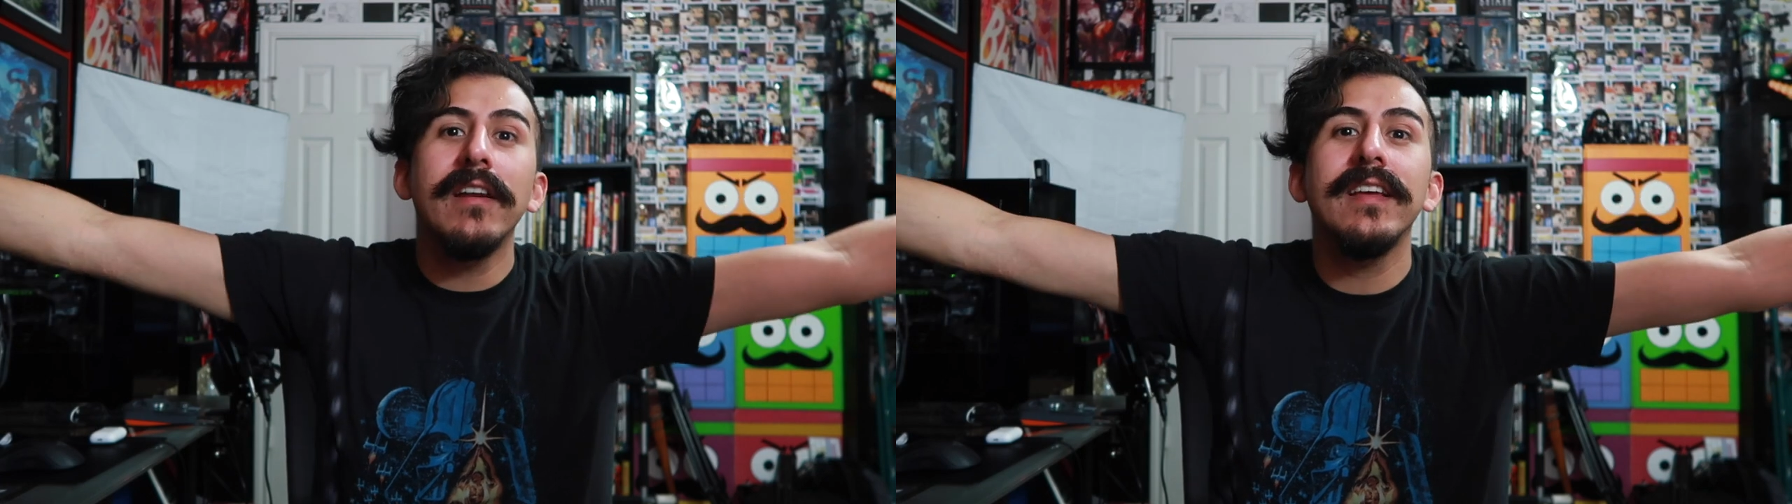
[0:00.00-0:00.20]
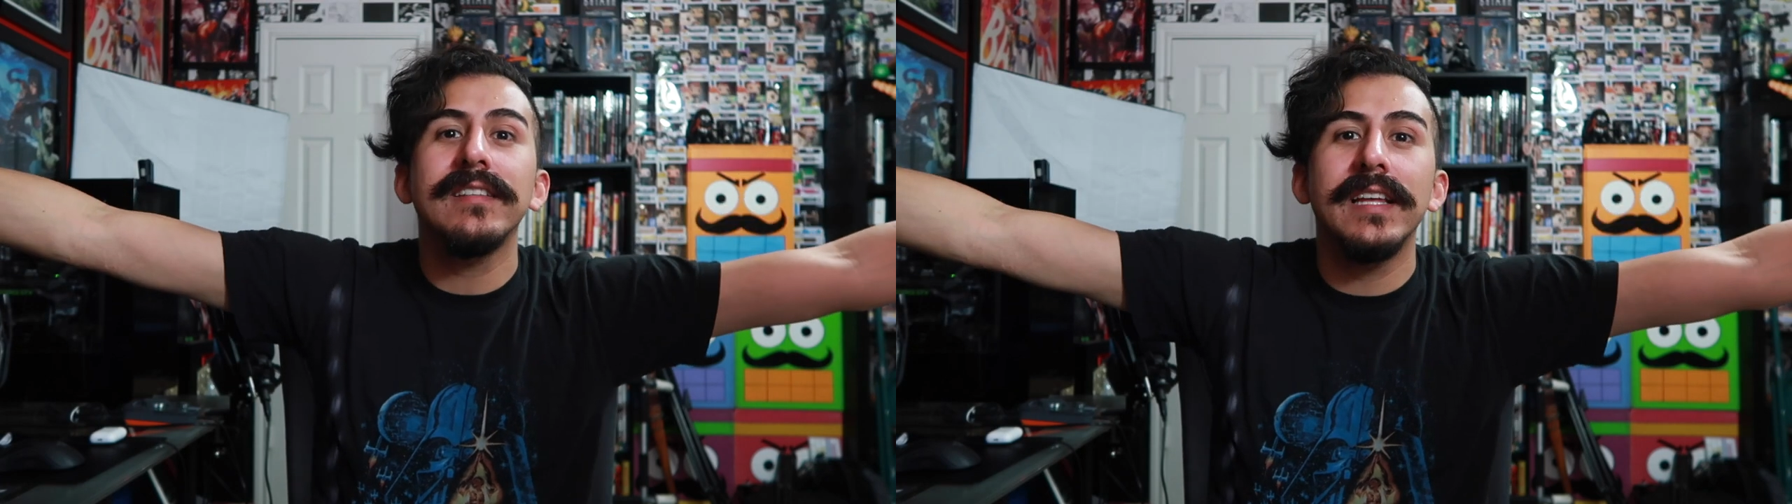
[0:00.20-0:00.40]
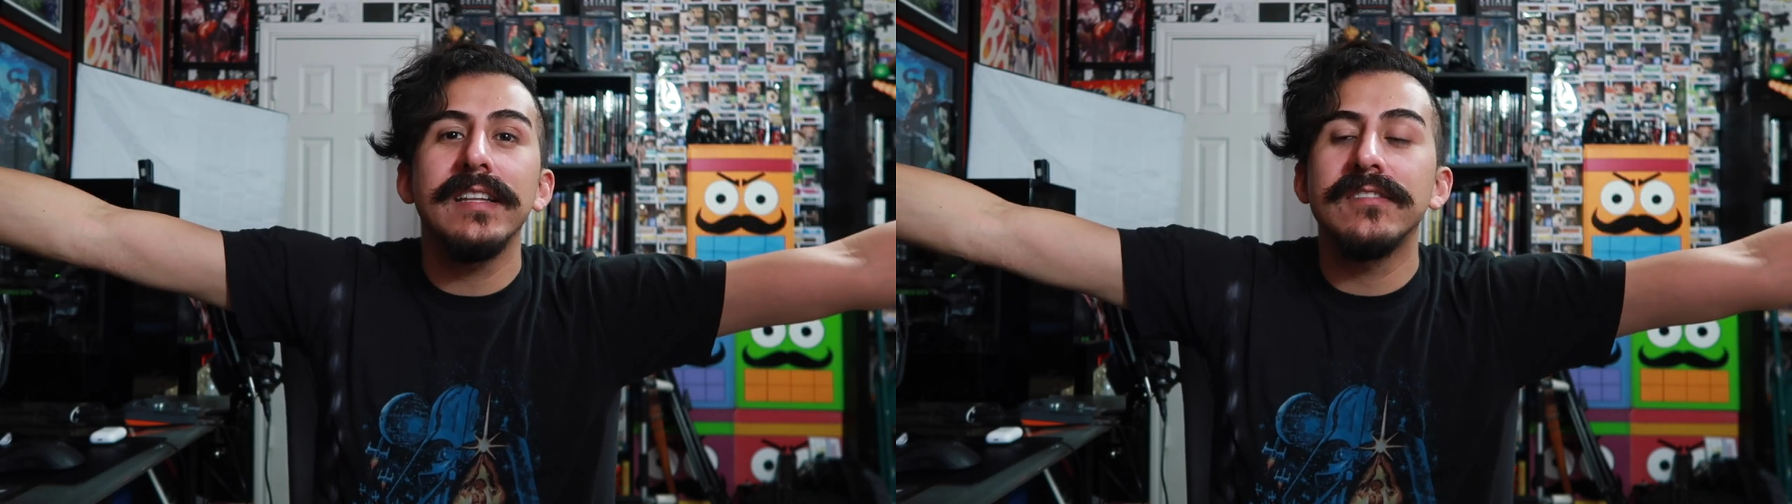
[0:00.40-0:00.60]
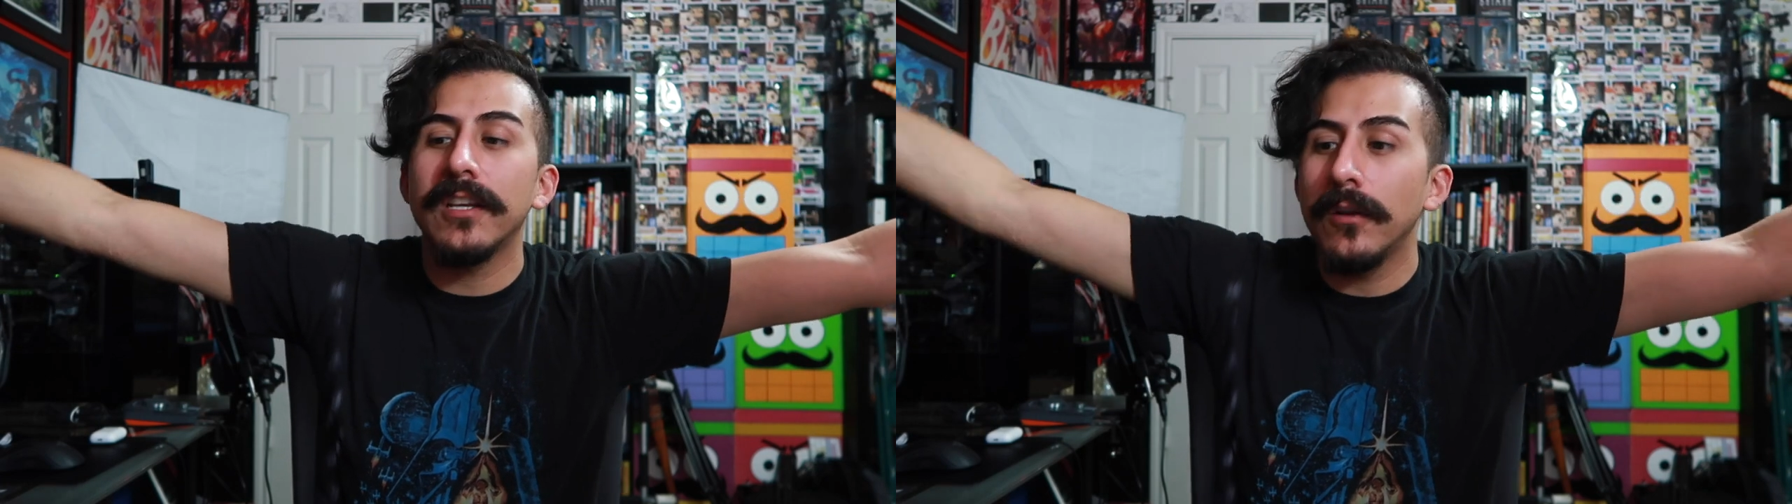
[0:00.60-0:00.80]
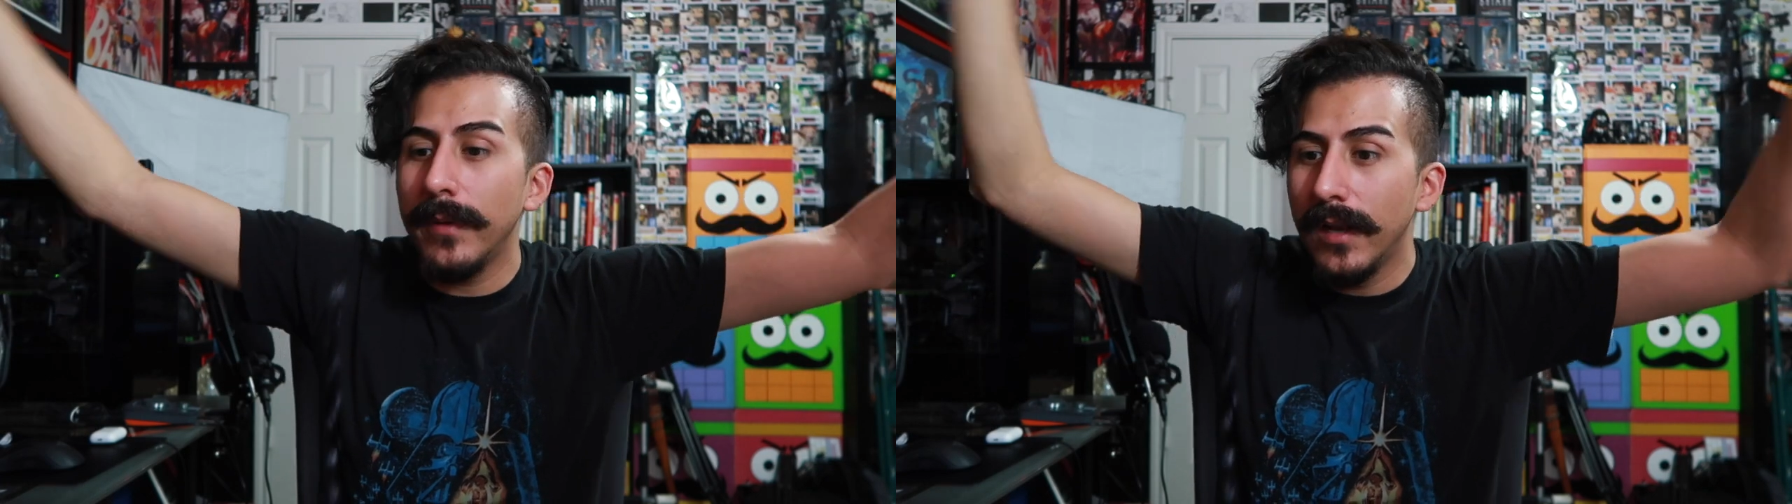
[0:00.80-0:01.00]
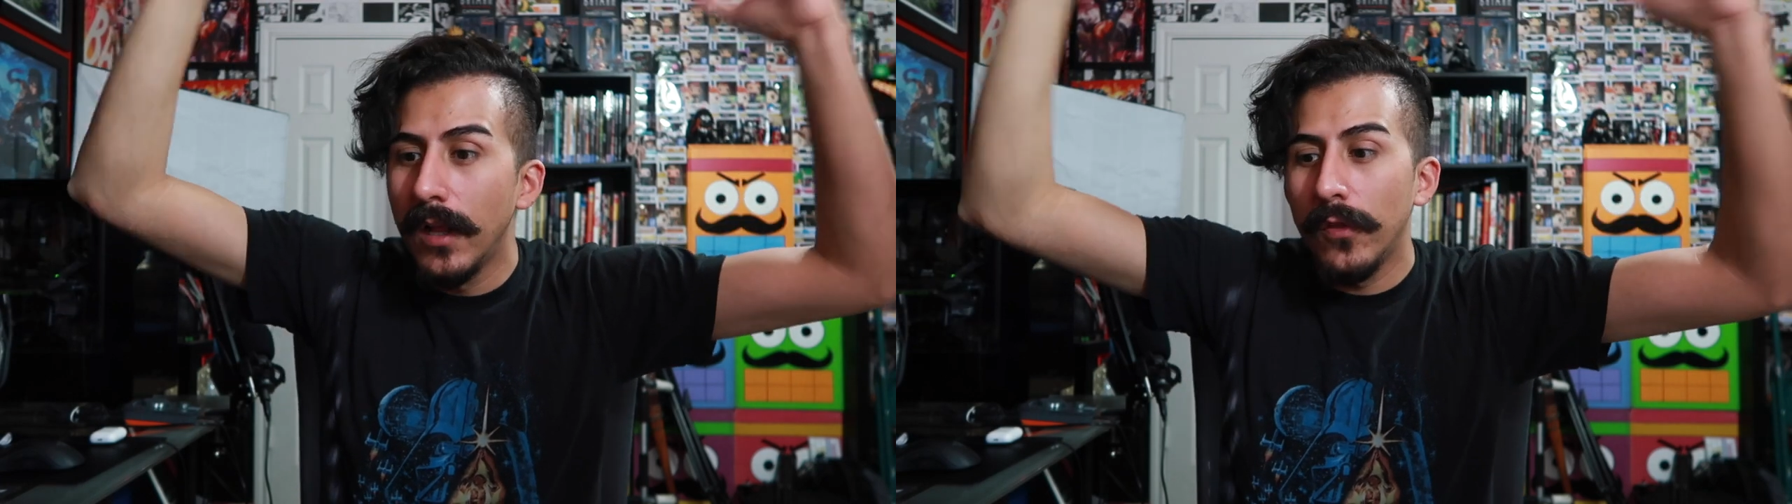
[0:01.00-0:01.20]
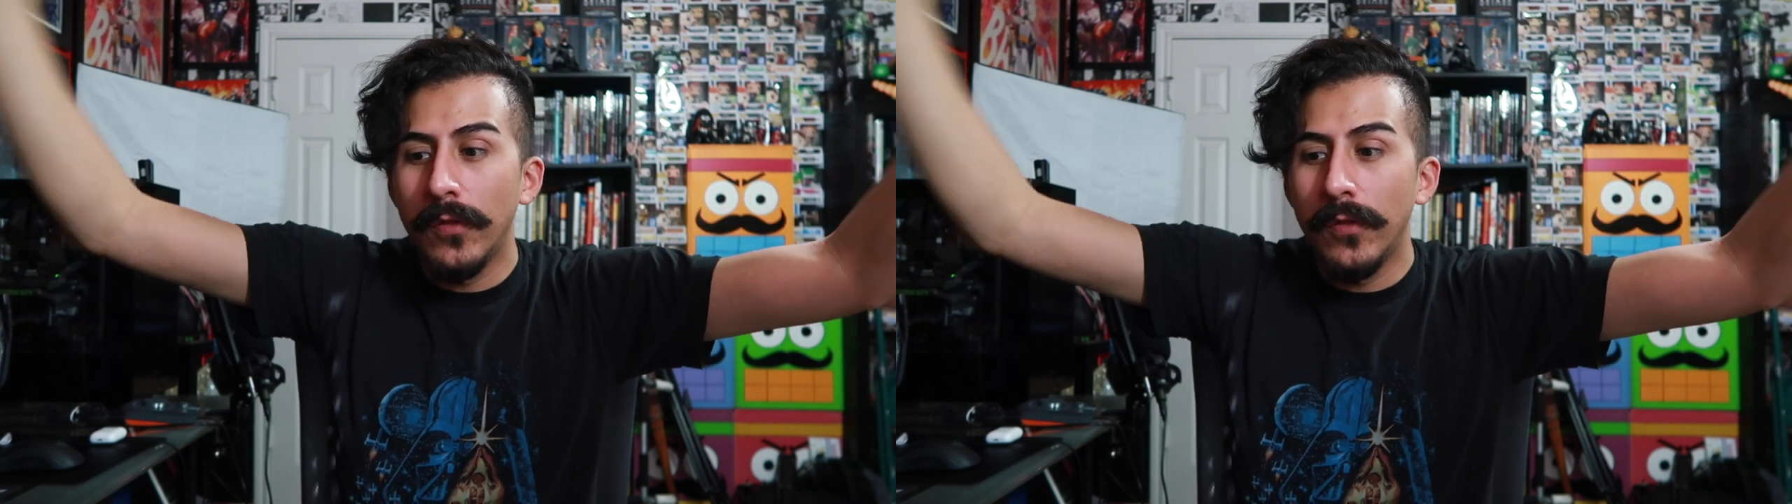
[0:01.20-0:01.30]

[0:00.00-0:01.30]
it is, ladies and gentlemen.